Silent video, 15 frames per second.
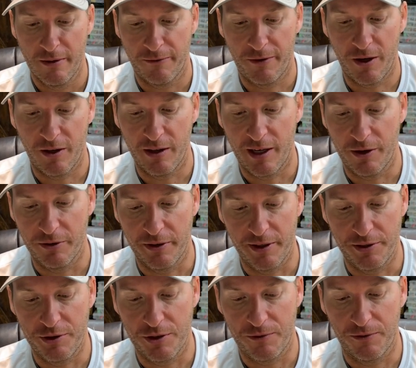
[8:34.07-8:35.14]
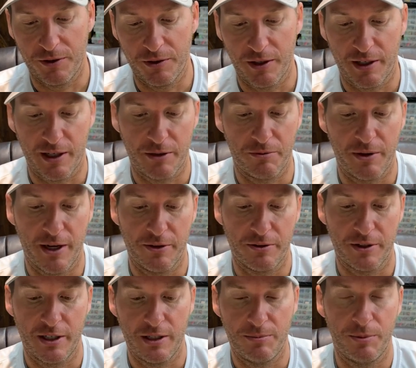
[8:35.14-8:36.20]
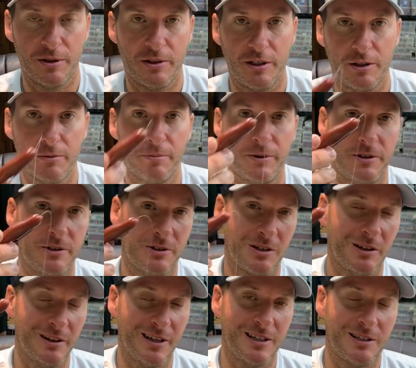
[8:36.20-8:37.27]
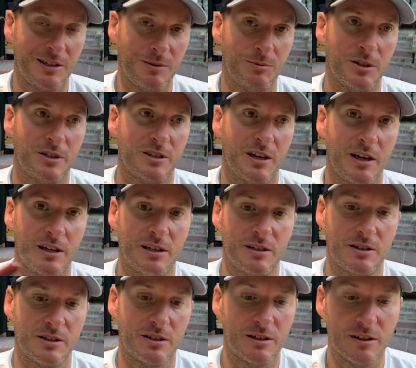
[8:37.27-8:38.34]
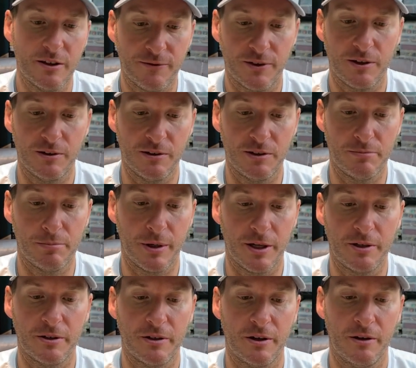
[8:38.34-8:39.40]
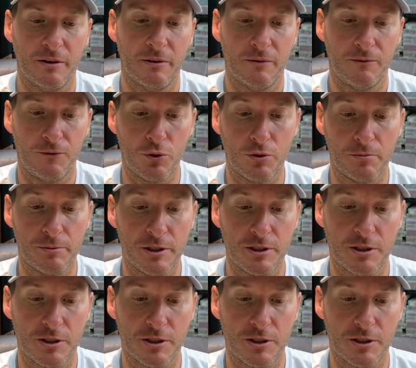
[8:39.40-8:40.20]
fall out, and I just feel like I'd rather keep the earpiece, and they seem to stay in significantly better for me.